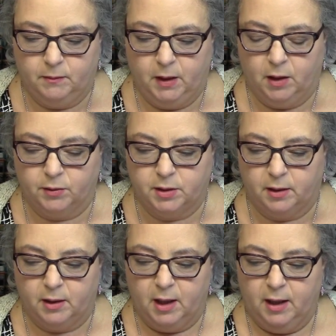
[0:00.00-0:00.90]
You know,
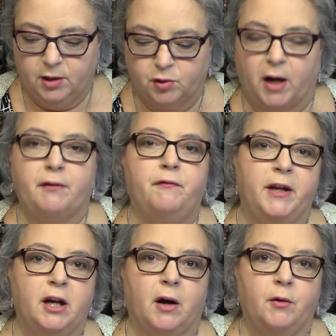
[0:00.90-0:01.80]
to try to
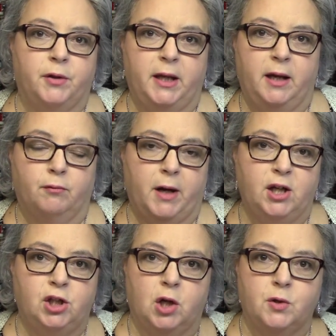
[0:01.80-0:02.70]
figure out the
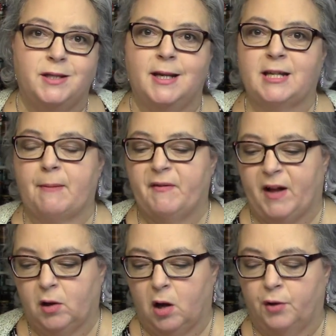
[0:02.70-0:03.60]
ratios and the type of
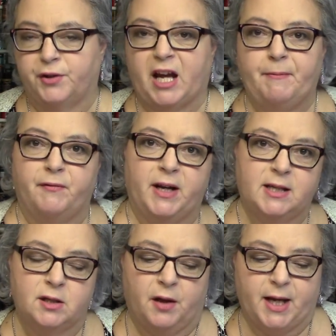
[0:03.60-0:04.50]
alcohol, the type of
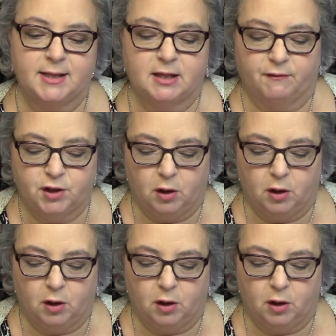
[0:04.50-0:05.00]
inks, and all that stuff.